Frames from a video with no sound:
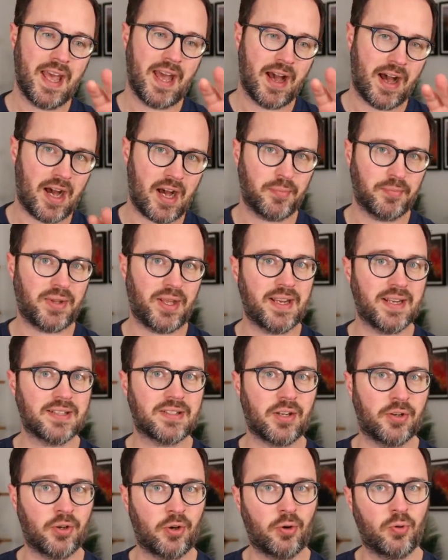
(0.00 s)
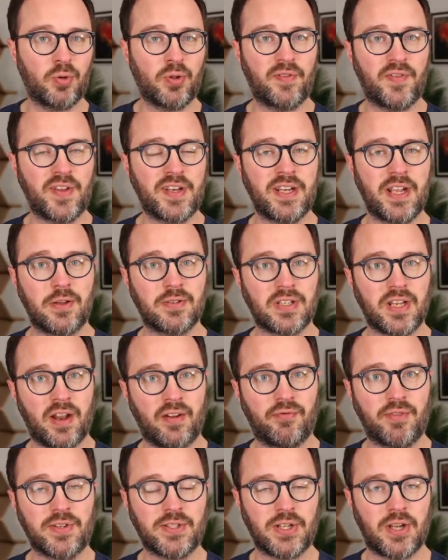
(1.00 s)
updates on all the videos
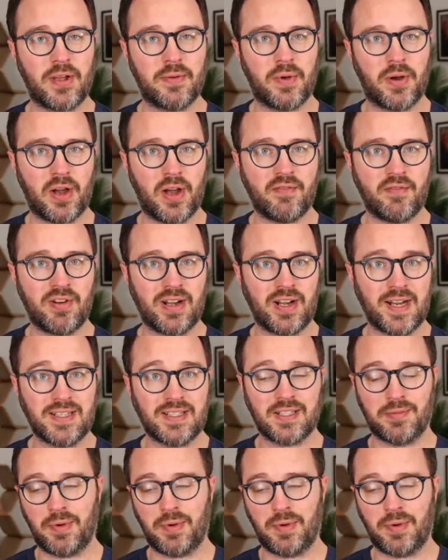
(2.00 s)
every time I release them.